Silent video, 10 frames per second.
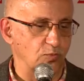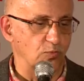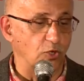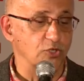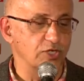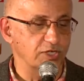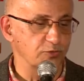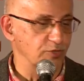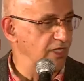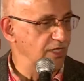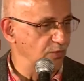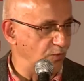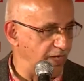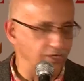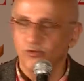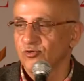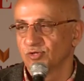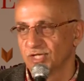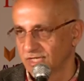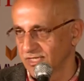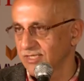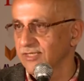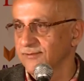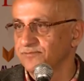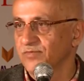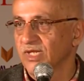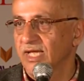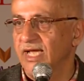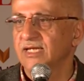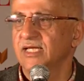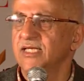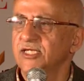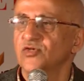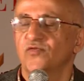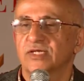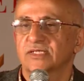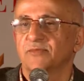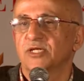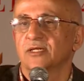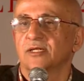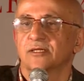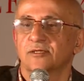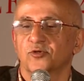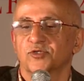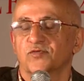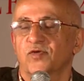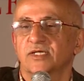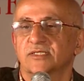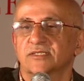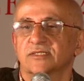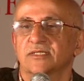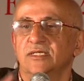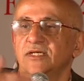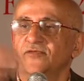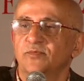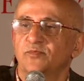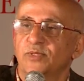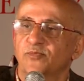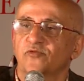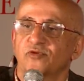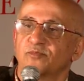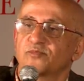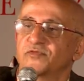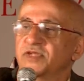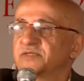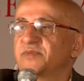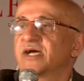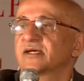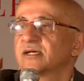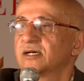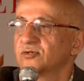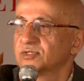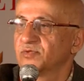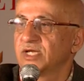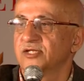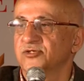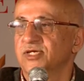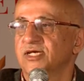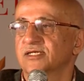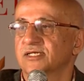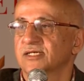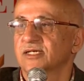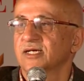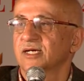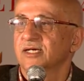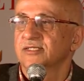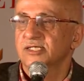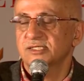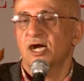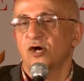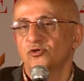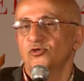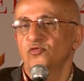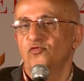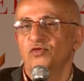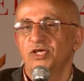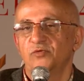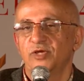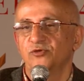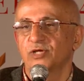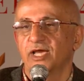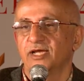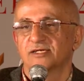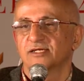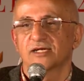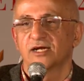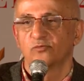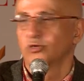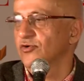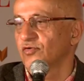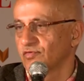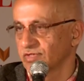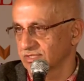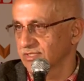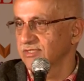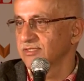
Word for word: what you are doing, why you are doing it. And each of us, I mean, those of us, even people from privileged backgrounds, well-educated, just how do you feel when you enter a government office?